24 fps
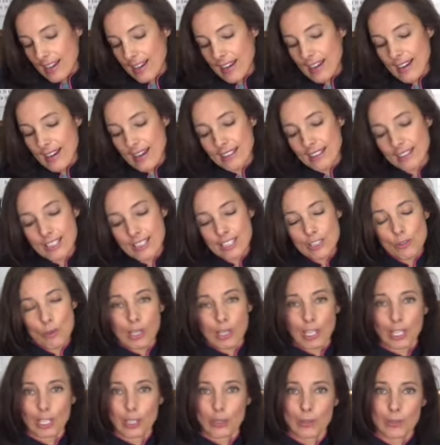I like to
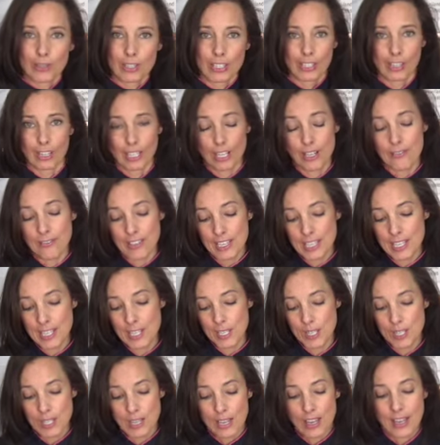include the
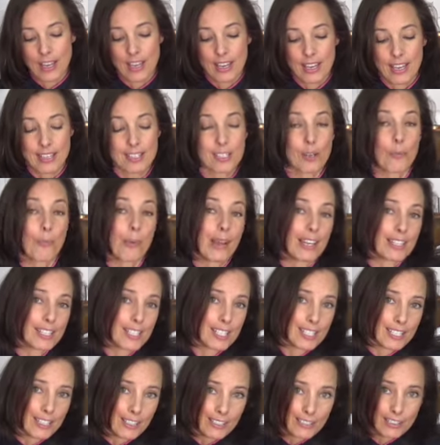Luvies. It's our best
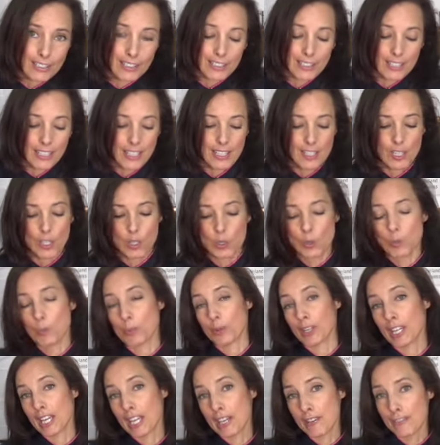seller. It's super
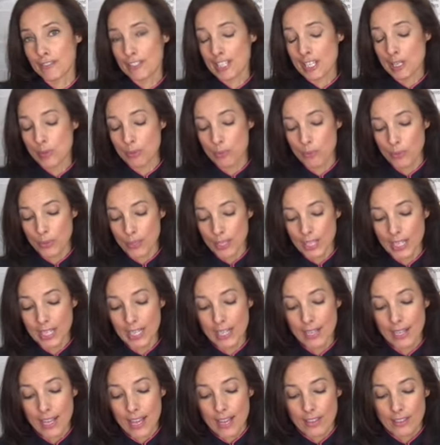gifty and
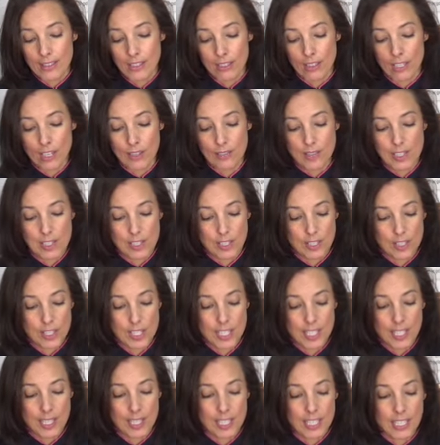pretty. The Luvies are
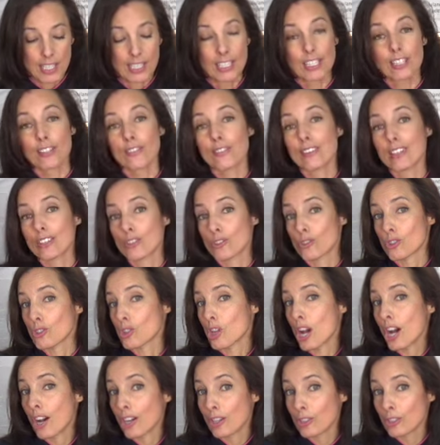16 individual
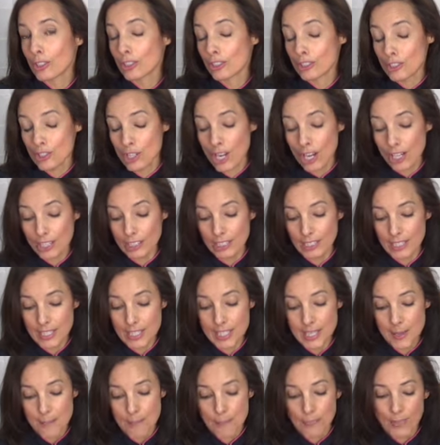
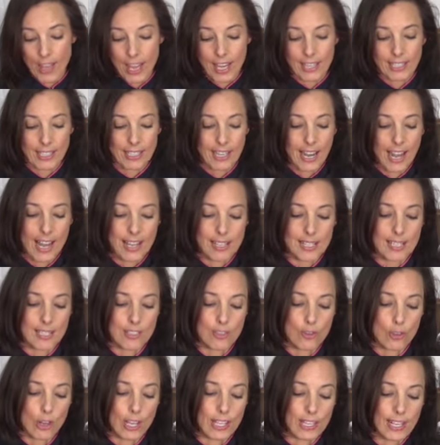chocolates, and it has
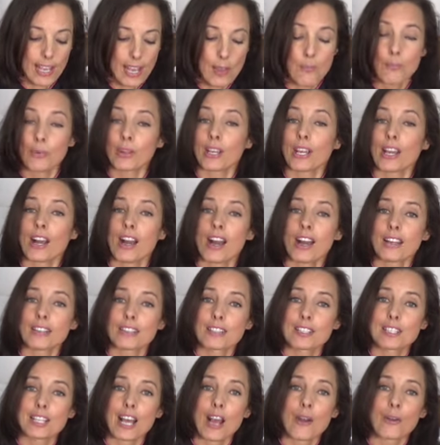dried apricot,
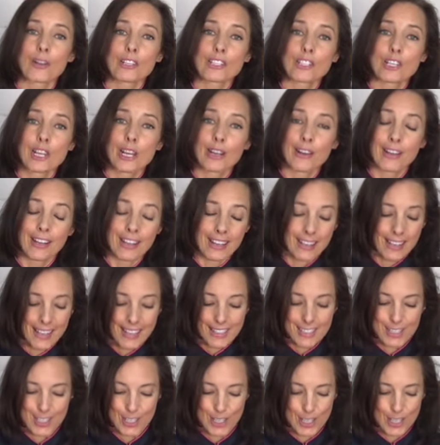sour cherry,
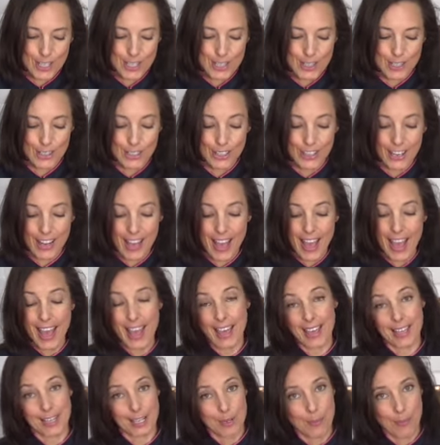ginger,
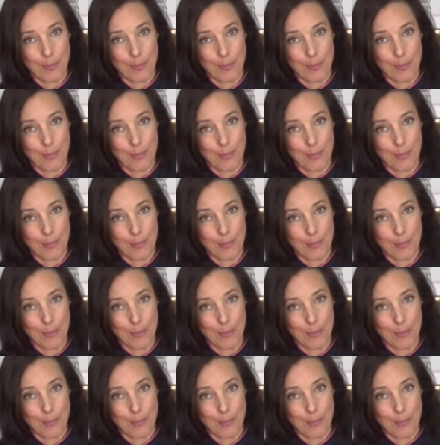and